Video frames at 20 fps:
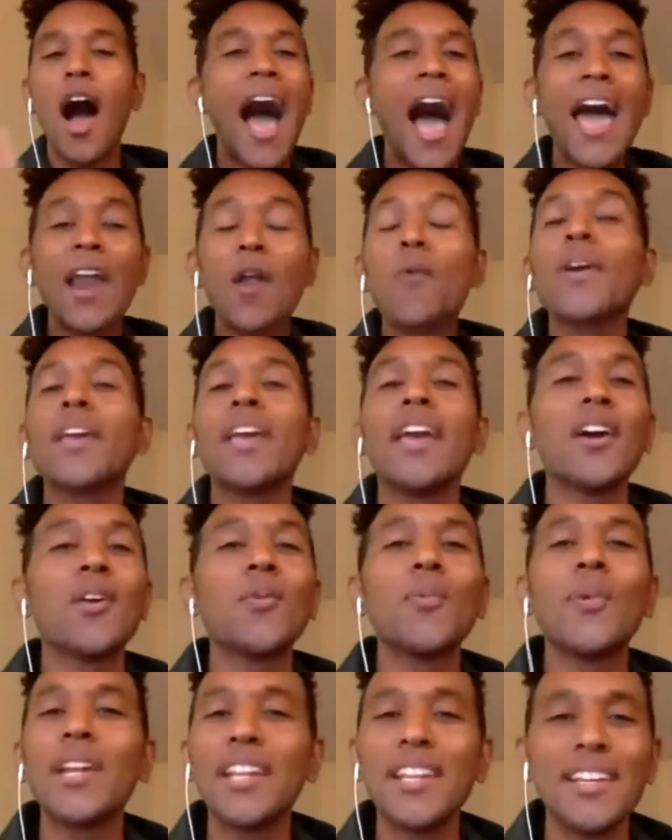I don't care
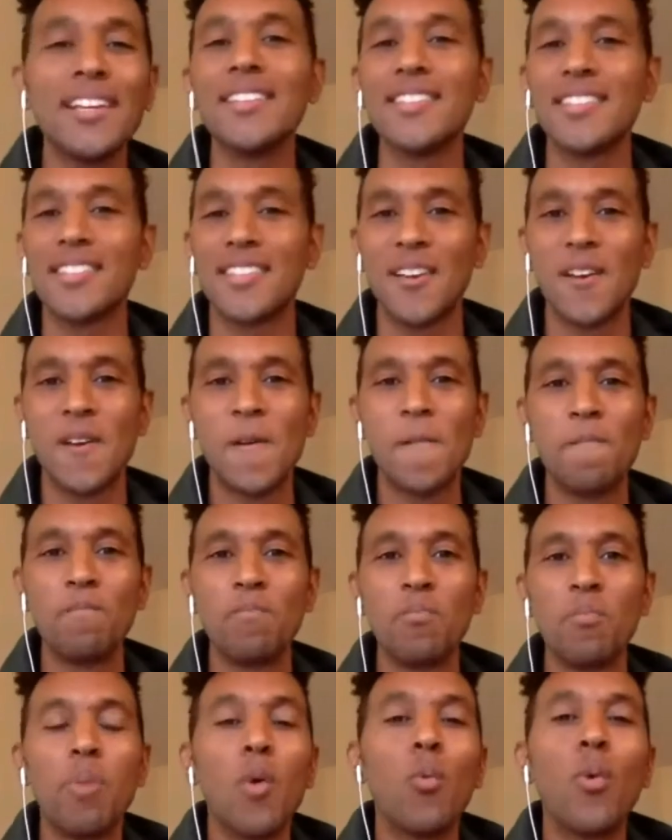what it is,
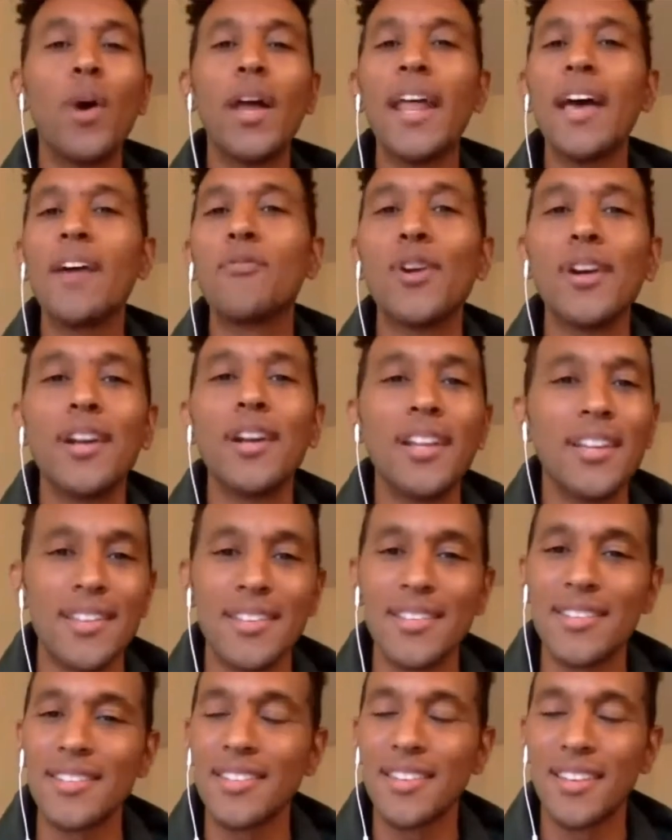but whatever it is,